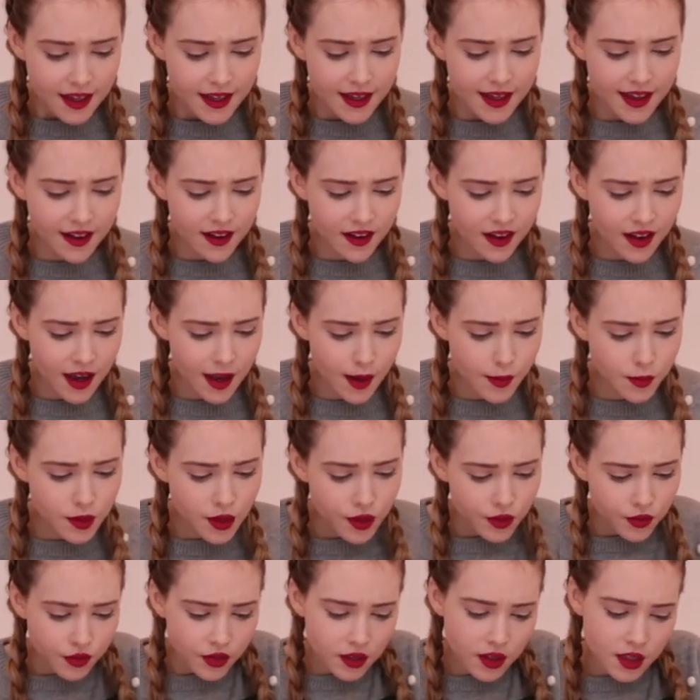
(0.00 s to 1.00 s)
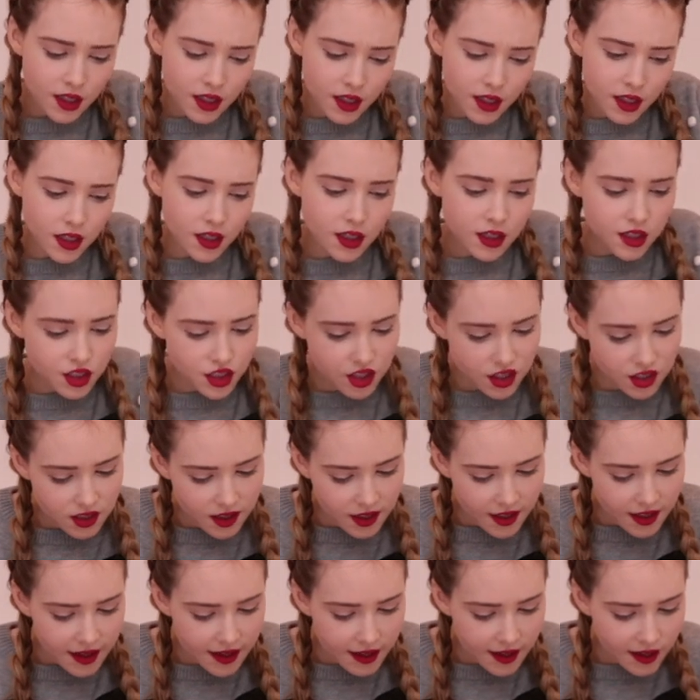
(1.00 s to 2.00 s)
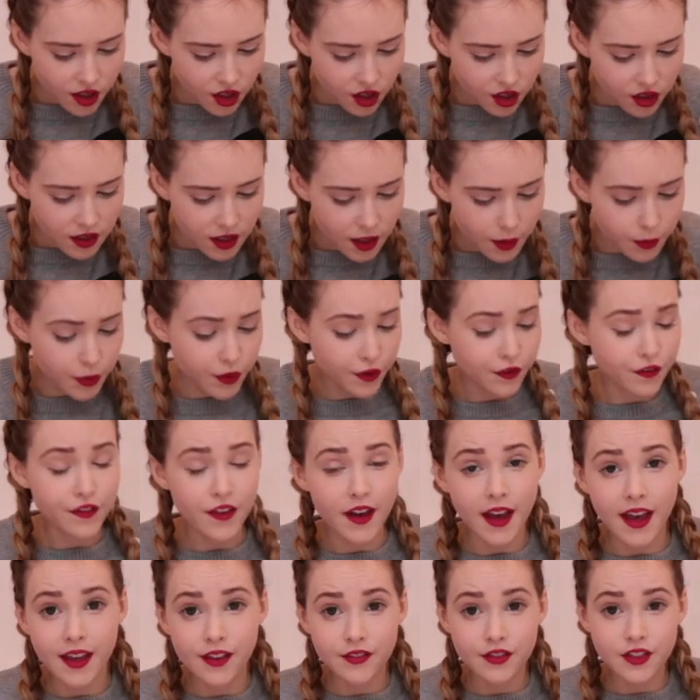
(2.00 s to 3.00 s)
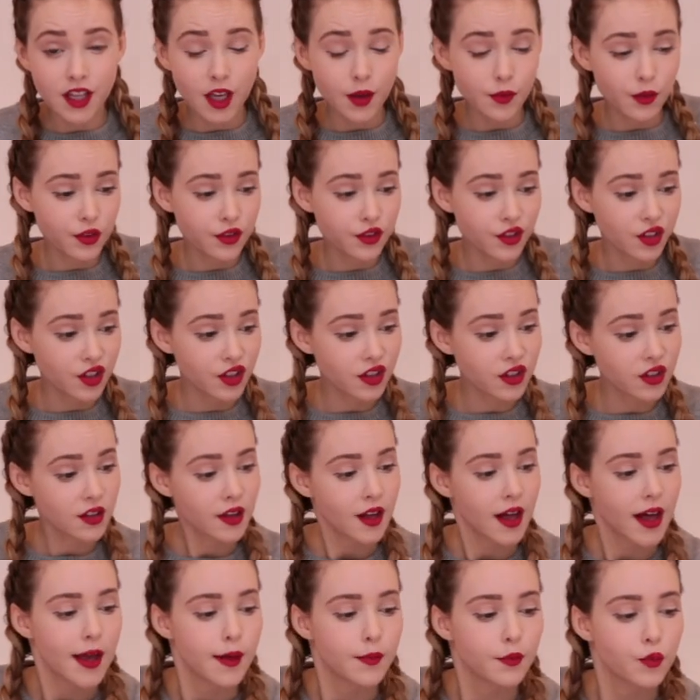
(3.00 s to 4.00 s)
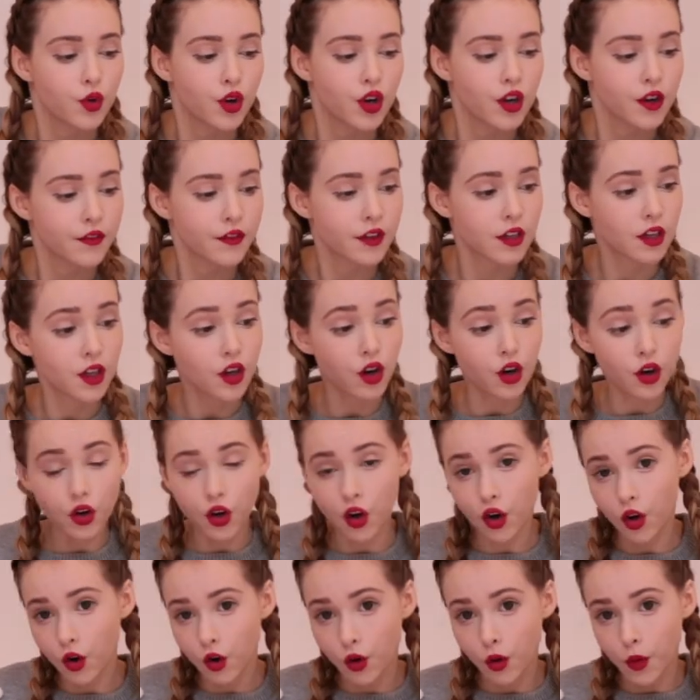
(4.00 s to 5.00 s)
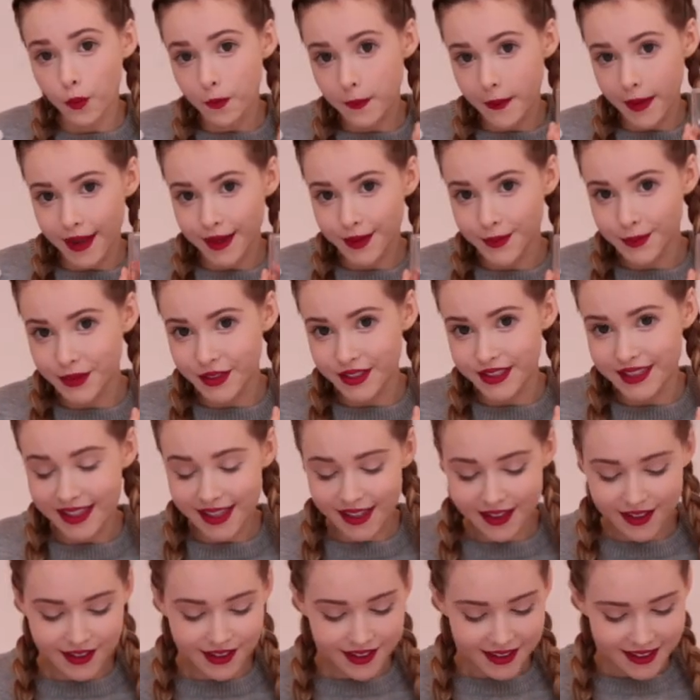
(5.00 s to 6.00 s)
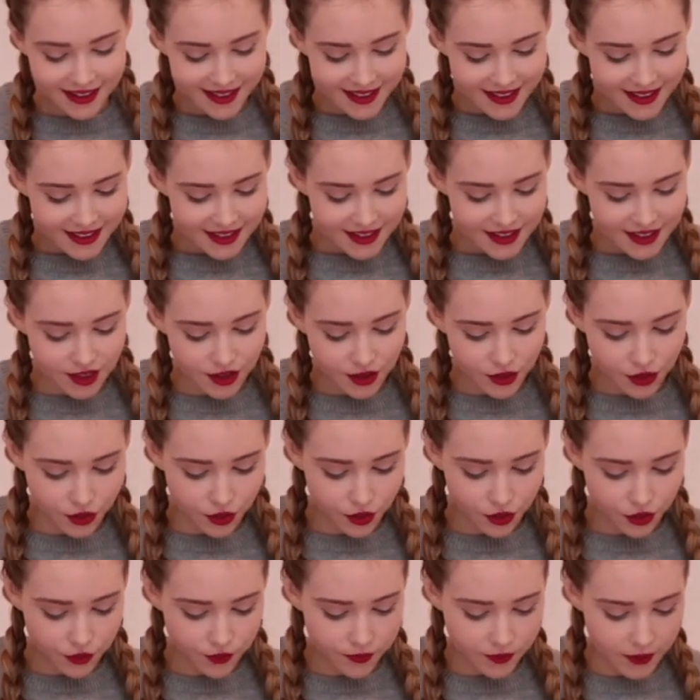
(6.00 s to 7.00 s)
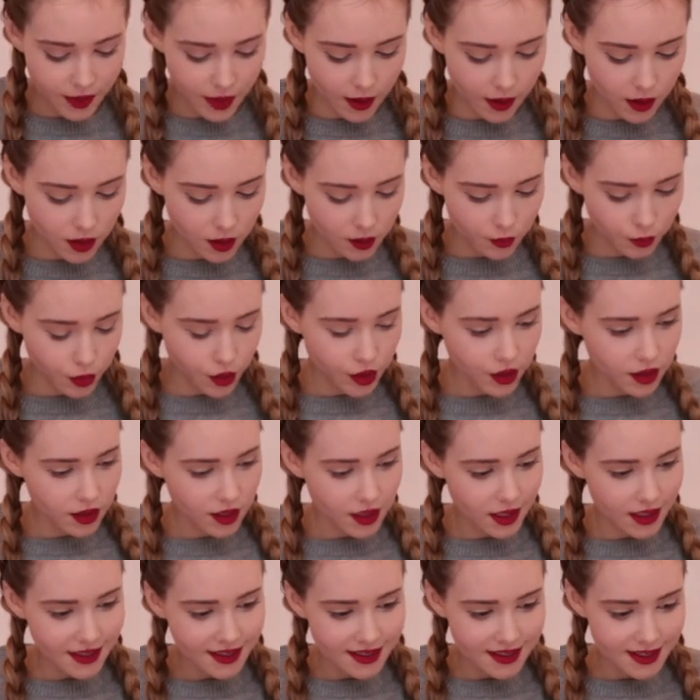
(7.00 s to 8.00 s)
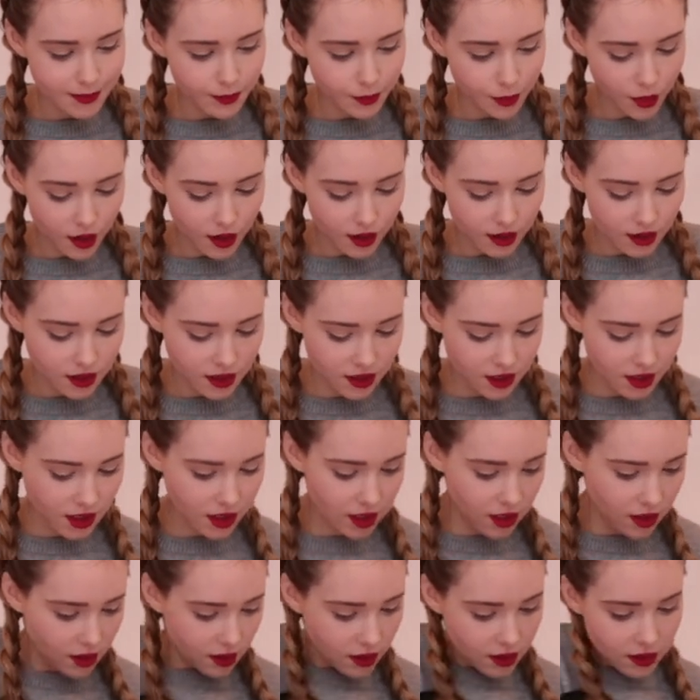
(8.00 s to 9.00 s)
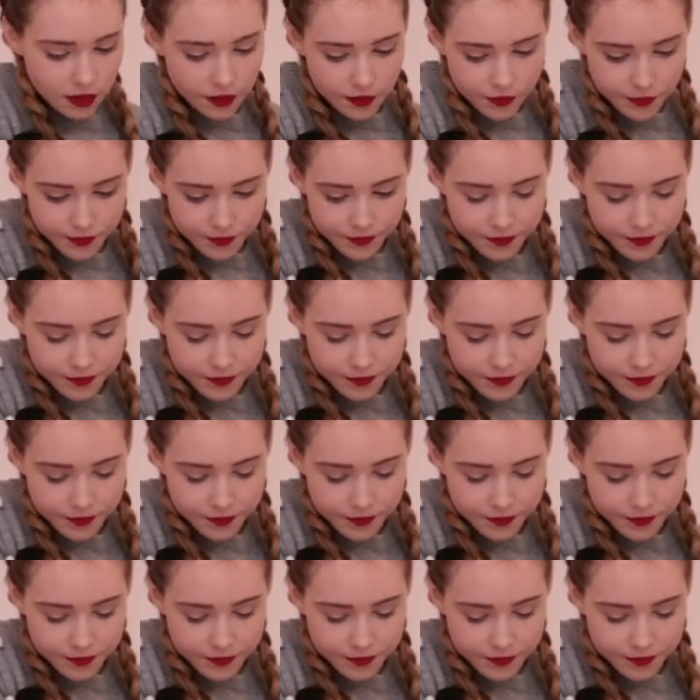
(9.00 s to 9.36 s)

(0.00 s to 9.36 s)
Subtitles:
Now, I'm not really a Chanel number 5 type of girl. I'm more of a Coco Mademoiselle. So, I'm gonna put this box here.